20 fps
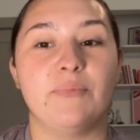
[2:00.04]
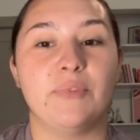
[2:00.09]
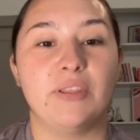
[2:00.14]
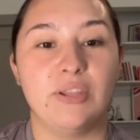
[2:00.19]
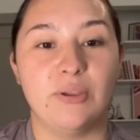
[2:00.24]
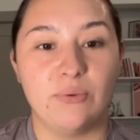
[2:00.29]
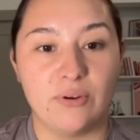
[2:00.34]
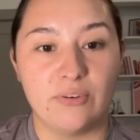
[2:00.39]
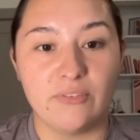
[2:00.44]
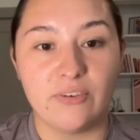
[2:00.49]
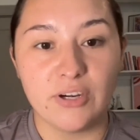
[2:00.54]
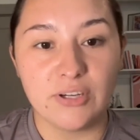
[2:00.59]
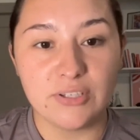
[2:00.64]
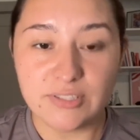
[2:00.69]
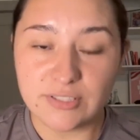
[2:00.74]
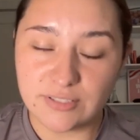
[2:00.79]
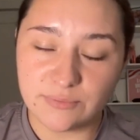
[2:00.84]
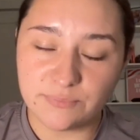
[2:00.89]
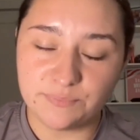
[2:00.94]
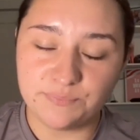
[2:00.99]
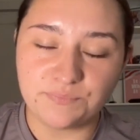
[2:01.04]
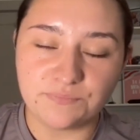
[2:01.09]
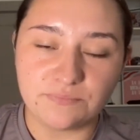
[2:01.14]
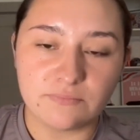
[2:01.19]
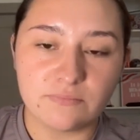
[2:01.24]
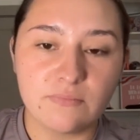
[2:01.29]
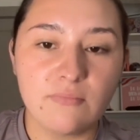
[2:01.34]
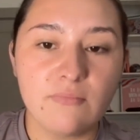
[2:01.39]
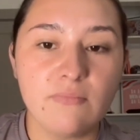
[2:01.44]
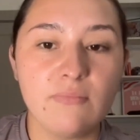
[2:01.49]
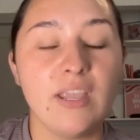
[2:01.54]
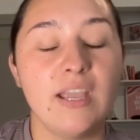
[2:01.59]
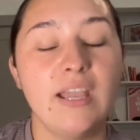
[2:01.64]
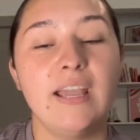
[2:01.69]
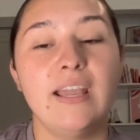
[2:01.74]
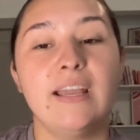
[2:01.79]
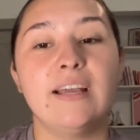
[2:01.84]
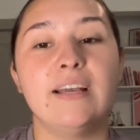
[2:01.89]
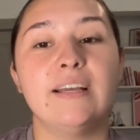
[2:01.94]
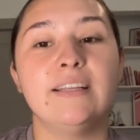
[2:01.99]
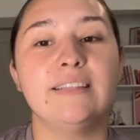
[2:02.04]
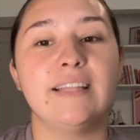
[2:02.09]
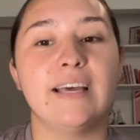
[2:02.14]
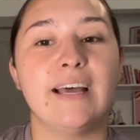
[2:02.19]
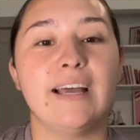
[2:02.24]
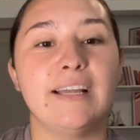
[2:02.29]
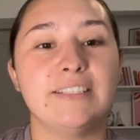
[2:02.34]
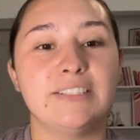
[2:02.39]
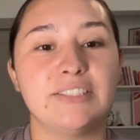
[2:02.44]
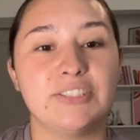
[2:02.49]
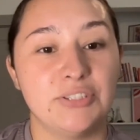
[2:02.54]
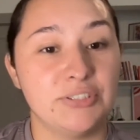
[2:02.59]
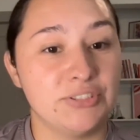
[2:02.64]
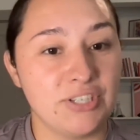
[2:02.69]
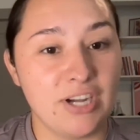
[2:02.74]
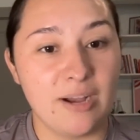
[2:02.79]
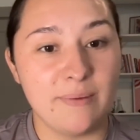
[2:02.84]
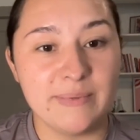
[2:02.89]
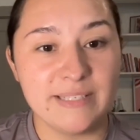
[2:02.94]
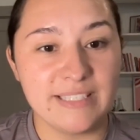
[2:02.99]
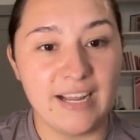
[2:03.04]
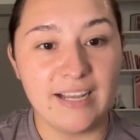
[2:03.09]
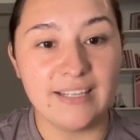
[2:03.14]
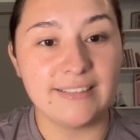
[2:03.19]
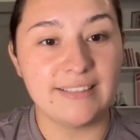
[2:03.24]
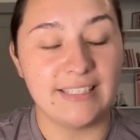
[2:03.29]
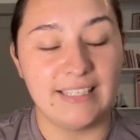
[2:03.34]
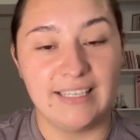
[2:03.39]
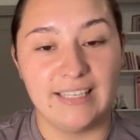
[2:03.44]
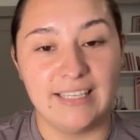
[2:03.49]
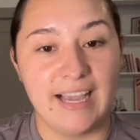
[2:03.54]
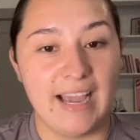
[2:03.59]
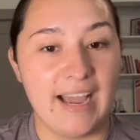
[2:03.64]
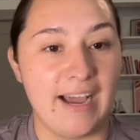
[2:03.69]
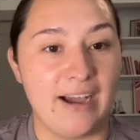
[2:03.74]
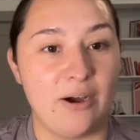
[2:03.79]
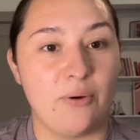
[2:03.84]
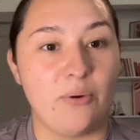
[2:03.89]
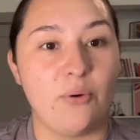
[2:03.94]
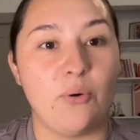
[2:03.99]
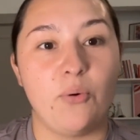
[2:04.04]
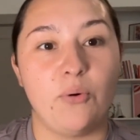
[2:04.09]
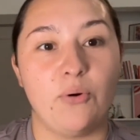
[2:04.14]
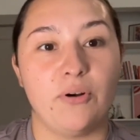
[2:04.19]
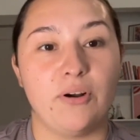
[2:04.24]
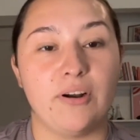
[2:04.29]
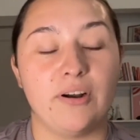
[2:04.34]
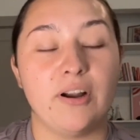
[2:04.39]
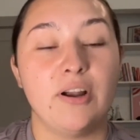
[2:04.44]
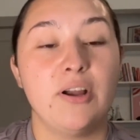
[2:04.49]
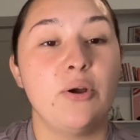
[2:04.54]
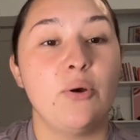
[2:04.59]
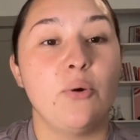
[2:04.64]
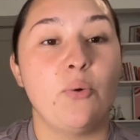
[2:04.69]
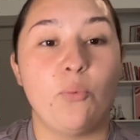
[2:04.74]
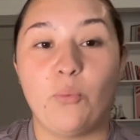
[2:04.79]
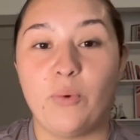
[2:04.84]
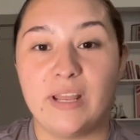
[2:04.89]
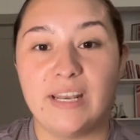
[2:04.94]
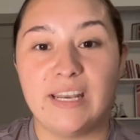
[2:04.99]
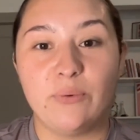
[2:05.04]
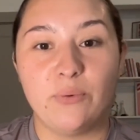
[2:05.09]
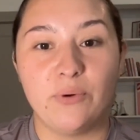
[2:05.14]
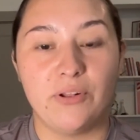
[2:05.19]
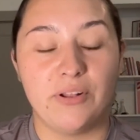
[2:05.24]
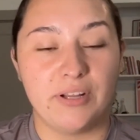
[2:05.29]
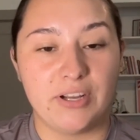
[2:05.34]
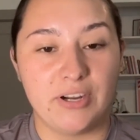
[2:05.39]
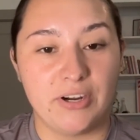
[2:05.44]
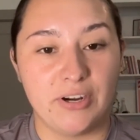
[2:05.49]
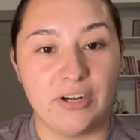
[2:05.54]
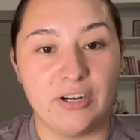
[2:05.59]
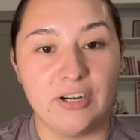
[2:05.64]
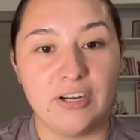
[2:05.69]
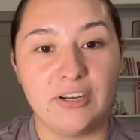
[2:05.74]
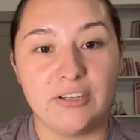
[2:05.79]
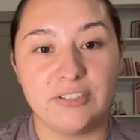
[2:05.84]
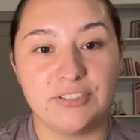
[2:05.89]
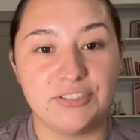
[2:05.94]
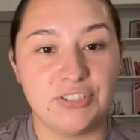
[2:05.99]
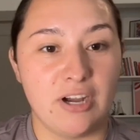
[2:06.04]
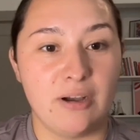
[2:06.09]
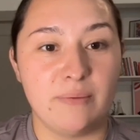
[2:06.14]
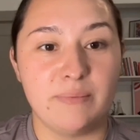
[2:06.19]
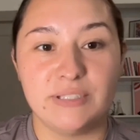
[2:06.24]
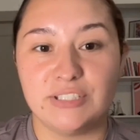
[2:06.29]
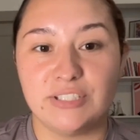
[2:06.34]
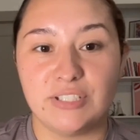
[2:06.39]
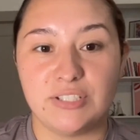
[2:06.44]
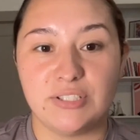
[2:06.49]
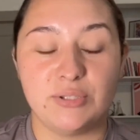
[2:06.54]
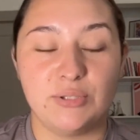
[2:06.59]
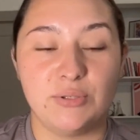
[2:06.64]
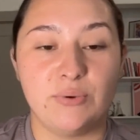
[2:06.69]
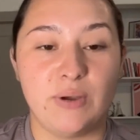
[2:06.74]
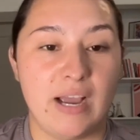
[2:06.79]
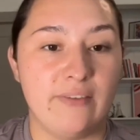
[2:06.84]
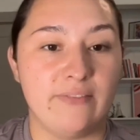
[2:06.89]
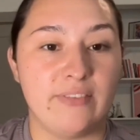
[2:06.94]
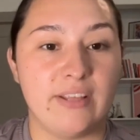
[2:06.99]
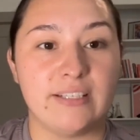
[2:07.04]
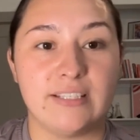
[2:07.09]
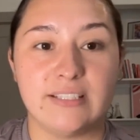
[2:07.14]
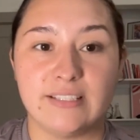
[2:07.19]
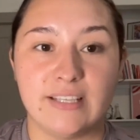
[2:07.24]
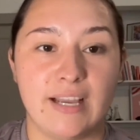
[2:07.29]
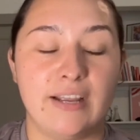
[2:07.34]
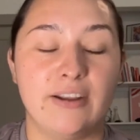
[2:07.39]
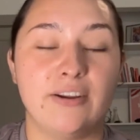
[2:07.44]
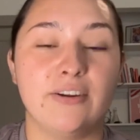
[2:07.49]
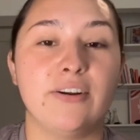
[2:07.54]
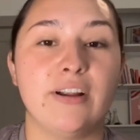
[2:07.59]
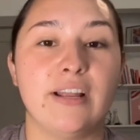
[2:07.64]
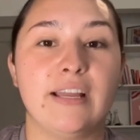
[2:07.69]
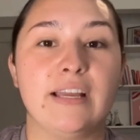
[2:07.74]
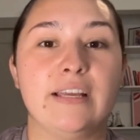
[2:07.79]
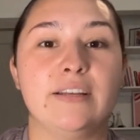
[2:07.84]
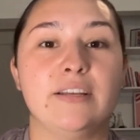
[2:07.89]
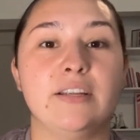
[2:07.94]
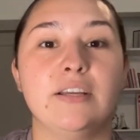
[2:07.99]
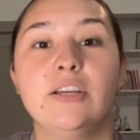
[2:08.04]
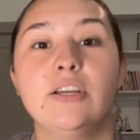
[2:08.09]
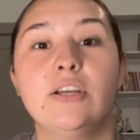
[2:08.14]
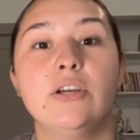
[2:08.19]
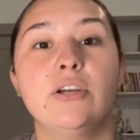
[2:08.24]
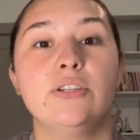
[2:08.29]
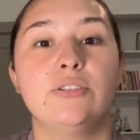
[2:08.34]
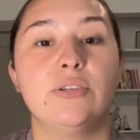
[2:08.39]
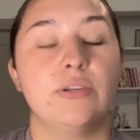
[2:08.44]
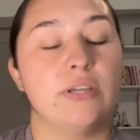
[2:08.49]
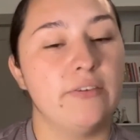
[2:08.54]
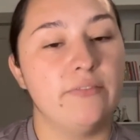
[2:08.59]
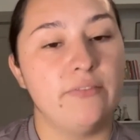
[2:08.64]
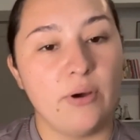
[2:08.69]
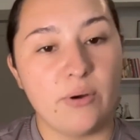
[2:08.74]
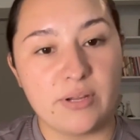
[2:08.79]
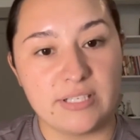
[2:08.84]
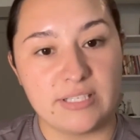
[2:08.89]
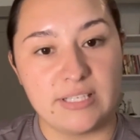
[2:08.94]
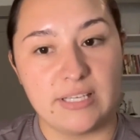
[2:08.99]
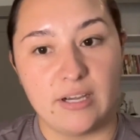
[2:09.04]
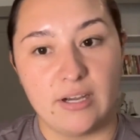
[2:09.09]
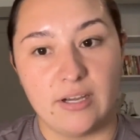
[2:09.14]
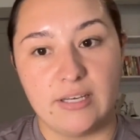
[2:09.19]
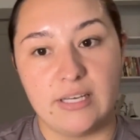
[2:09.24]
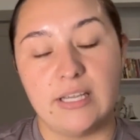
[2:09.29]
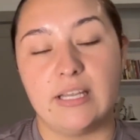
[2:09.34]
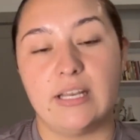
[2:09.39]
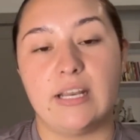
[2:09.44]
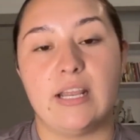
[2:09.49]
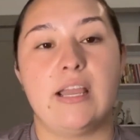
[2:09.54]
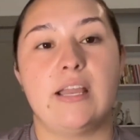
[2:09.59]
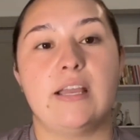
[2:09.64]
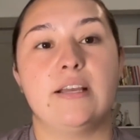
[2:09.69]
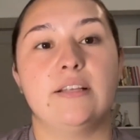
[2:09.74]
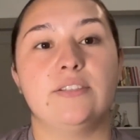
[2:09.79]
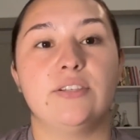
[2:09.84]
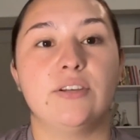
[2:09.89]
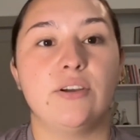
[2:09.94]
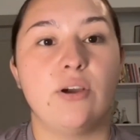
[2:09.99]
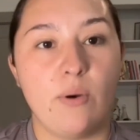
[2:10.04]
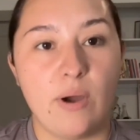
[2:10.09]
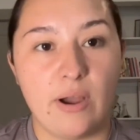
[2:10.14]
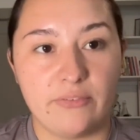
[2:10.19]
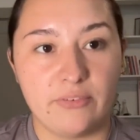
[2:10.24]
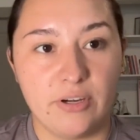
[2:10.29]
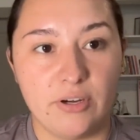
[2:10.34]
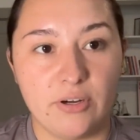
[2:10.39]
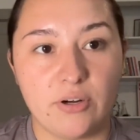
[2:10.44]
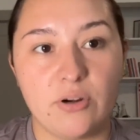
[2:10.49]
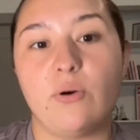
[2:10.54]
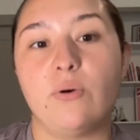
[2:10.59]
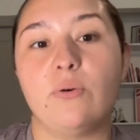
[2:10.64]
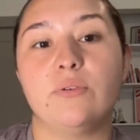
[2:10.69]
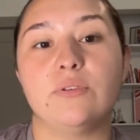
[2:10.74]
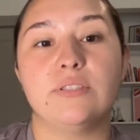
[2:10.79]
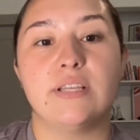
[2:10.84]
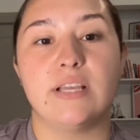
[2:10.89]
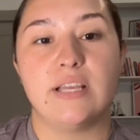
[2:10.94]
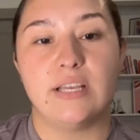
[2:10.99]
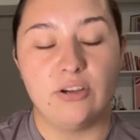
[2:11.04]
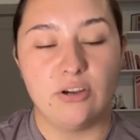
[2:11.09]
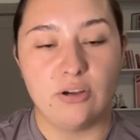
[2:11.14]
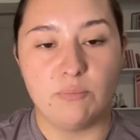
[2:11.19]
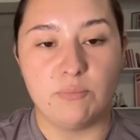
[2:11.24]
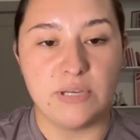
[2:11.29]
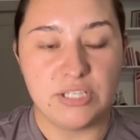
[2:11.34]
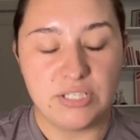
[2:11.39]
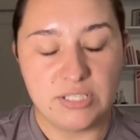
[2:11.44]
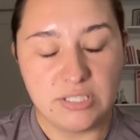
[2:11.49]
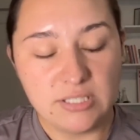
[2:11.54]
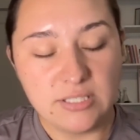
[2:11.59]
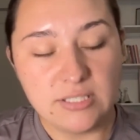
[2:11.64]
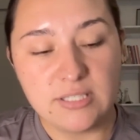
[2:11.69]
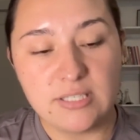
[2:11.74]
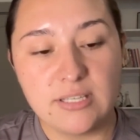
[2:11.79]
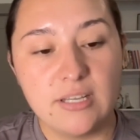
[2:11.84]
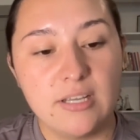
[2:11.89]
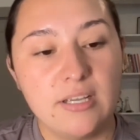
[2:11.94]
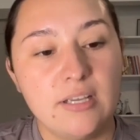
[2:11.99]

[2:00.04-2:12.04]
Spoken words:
the universe, and that your job is not the how or when it will occur. Your job is just to have that desire and to keep focusing on it and to go after your goals and your ambitions.